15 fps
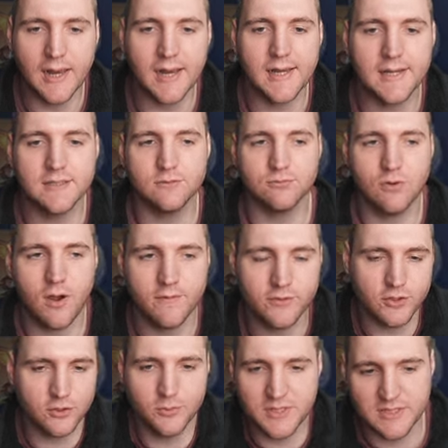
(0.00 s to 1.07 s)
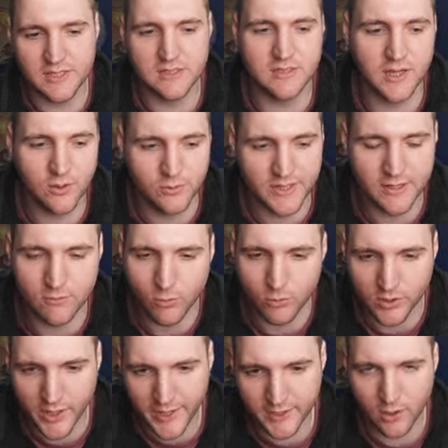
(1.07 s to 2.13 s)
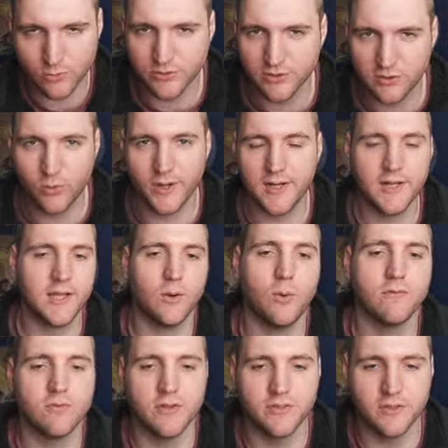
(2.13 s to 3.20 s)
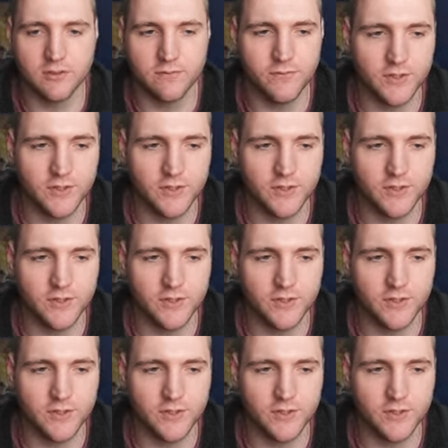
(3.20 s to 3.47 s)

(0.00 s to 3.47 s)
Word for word: And rather than do a detailed hero guide, I'll just quickly go over it in this